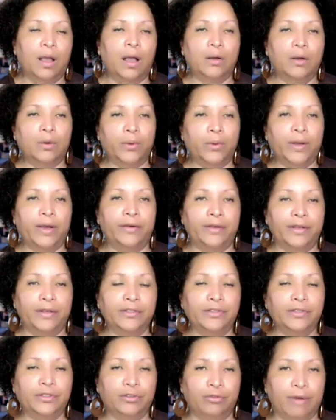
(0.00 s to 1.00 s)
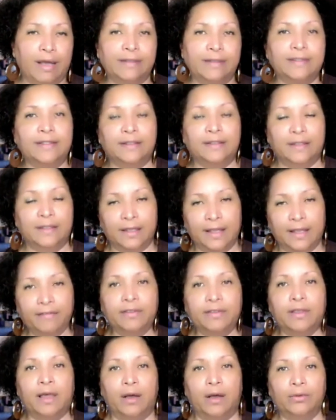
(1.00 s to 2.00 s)
Aquarius, Uranus in the
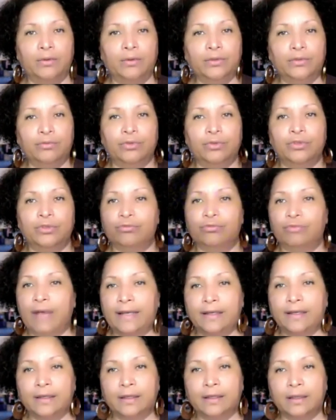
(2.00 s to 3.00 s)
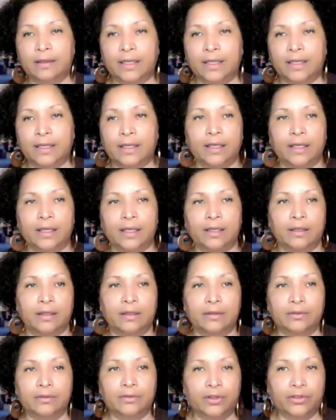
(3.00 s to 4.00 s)
11th house rules radical thinking,
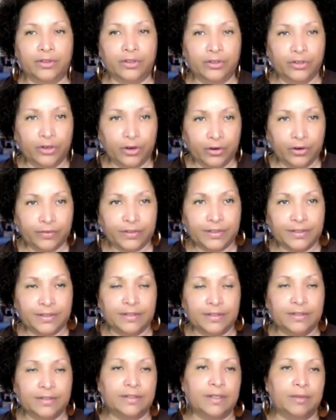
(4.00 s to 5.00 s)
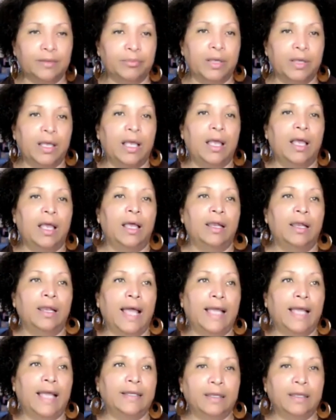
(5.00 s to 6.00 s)
the nervous system,
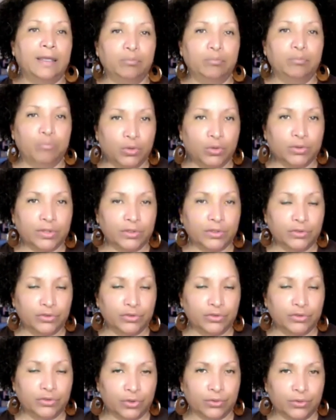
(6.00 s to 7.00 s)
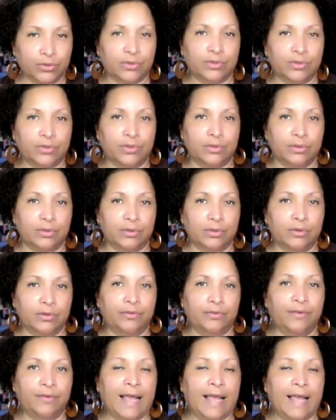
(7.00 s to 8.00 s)
lightning bolts and jolts,
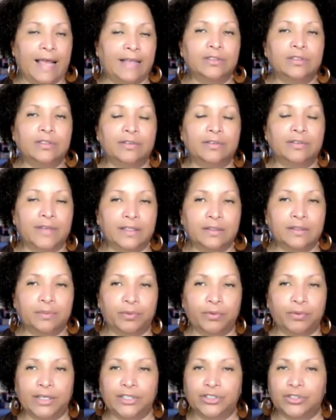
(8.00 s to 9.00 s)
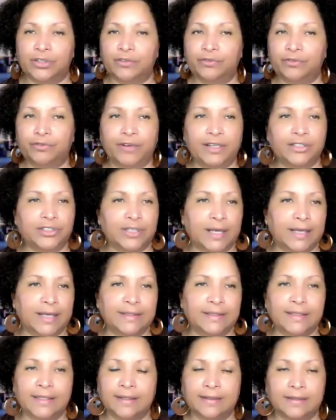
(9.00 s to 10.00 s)
flashes of inspiration, fresh
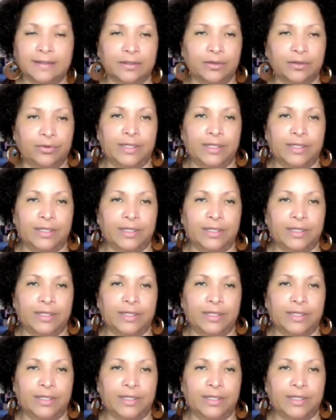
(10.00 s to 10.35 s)
ideas, and